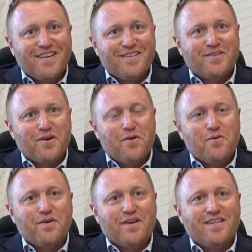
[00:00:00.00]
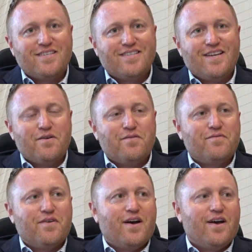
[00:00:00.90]
and so instead
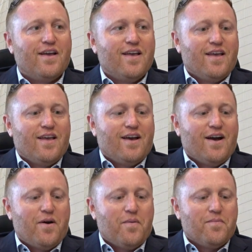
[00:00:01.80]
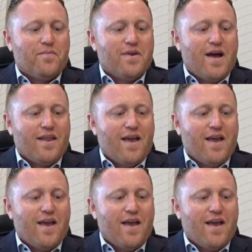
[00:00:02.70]
of not